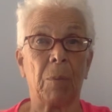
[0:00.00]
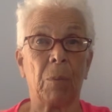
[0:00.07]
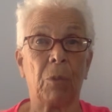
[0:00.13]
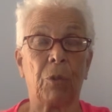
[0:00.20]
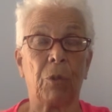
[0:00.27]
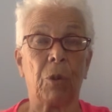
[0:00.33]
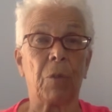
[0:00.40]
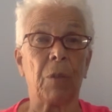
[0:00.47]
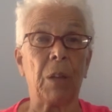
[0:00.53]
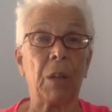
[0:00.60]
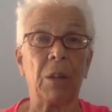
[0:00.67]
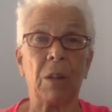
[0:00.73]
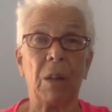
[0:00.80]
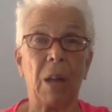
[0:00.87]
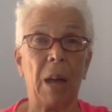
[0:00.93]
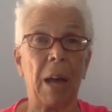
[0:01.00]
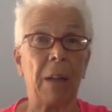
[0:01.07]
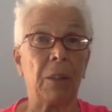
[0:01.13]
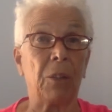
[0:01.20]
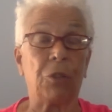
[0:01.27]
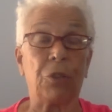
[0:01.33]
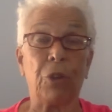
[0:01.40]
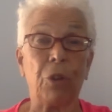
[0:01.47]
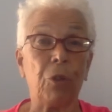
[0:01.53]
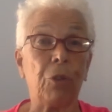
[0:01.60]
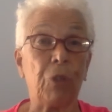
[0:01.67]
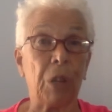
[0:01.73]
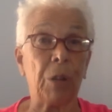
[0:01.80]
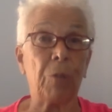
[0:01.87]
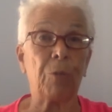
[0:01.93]
sort of had this
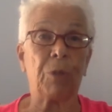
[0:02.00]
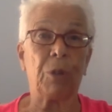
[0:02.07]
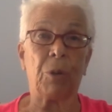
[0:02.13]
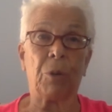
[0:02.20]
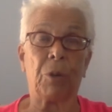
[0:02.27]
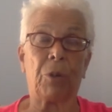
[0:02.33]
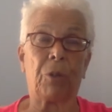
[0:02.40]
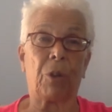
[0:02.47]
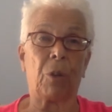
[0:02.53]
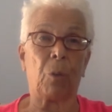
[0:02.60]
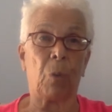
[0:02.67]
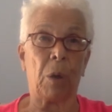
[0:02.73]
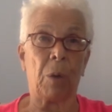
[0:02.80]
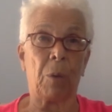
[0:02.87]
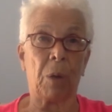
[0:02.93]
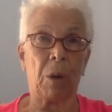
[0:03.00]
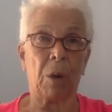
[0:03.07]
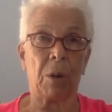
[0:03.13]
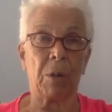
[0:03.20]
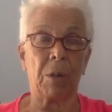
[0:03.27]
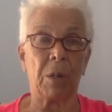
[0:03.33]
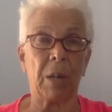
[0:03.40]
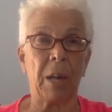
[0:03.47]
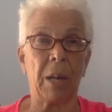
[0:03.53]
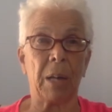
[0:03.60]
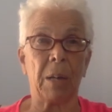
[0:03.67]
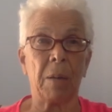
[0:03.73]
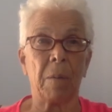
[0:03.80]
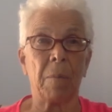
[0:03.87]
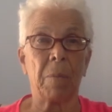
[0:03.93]
huge influence on where we are today.
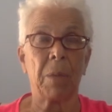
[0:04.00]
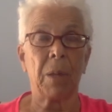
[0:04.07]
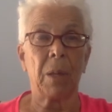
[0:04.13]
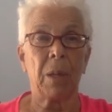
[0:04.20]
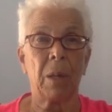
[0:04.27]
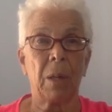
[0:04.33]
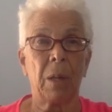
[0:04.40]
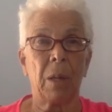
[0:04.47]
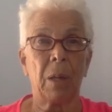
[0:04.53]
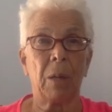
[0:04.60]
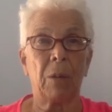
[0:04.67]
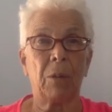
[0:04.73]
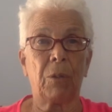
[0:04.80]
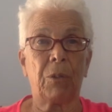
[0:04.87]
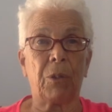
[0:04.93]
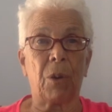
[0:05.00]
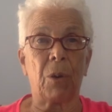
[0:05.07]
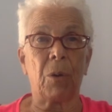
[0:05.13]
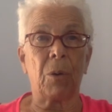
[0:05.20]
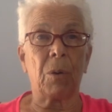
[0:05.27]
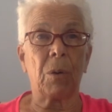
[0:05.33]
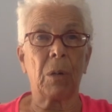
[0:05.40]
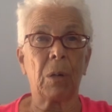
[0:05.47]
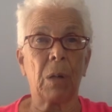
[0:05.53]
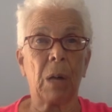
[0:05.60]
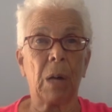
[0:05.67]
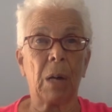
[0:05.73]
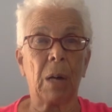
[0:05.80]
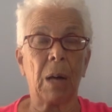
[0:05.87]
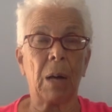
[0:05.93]
And so
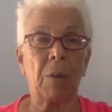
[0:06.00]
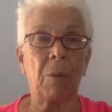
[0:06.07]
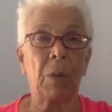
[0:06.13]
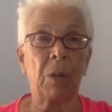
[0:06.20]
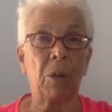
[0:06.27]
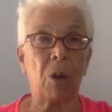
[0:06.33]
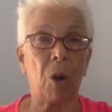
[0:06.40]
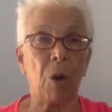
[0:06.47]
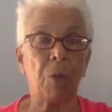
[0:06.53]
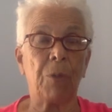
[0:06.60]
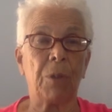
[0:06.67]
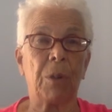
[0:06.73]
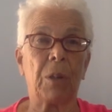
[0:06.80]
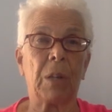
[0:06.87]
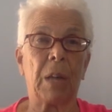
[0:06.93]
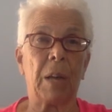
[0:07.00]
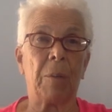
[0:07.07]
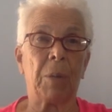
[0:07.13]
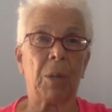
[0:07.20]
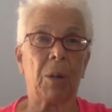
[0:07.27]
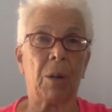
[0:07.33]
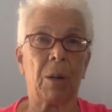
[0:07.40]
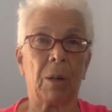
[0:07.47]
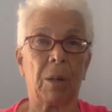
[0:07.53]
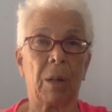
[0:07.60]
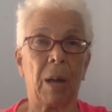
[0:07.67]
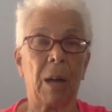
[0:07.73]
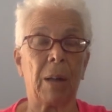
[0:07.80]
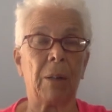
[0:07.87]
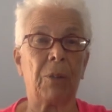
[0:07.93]
when COVID came along,
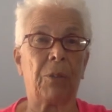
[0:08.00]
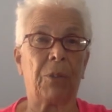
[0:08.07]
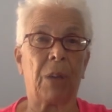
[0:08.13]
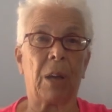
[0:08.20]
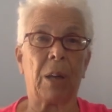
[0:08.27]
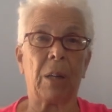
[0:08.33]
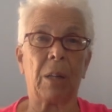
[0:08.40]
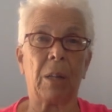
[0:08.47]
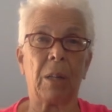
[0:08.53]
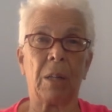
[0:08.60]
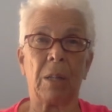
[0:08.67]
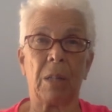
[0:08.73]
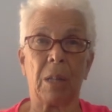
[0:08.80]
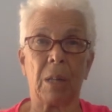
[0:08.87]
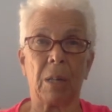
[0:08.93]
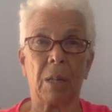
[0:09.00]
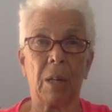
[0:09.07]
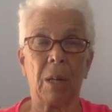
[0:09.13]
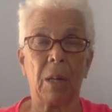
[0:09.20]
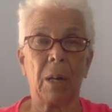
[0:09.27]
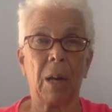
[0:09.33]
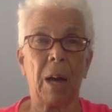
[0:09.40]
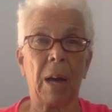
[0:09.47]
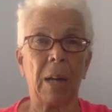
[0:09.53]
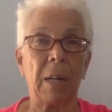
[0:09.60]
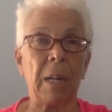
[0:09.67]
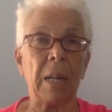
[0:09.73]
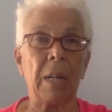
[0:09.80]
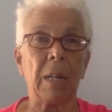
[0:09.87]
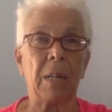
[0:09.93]
I decided that I
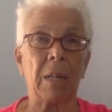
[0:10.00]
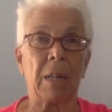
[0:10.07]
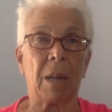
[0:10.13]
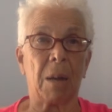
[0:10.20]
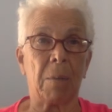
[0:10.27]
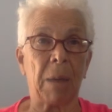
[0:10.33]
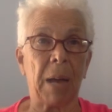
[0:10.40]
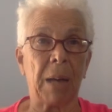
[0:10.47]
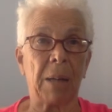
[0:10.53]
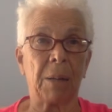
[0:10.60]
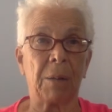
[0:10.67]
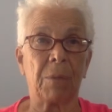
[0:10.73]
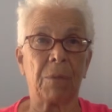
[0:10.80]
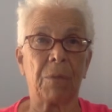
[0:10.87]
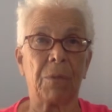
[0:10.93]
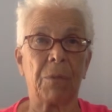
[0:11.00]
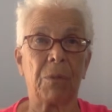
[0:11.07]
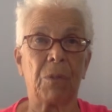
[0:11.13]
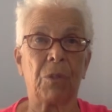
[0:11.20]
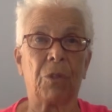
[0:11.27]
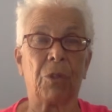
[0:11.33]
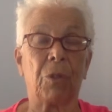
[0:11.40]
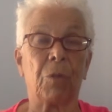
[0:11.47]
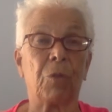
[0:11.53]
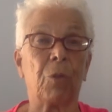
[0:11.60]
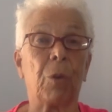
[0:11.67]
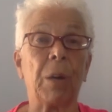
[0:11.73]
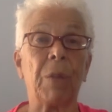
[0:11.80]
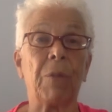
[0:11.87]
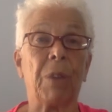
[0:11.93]
needed to come out of sort of
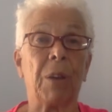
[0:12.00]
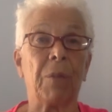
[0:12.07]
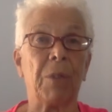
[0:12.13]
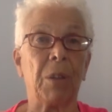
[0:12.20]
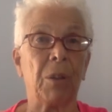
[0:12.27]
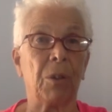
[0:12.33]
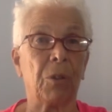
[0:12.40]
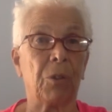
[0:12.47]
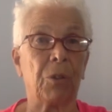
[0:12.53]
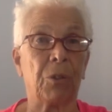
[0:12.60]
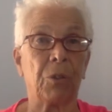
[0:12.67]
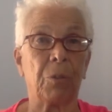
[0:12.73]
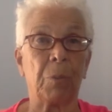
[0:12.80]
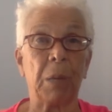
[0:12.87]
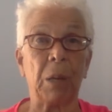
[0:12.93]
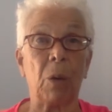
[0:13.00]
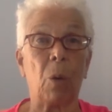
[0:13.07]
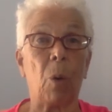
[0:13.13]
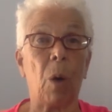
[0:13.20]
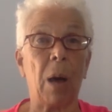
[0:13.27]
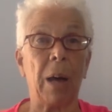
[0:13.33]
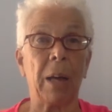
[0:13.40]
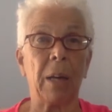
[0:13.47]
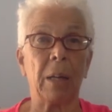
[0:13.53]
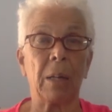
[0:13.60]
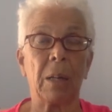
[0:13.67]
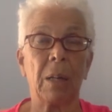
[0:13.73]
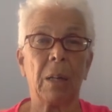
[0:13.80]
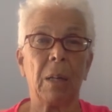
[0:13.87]
25 years of being quiet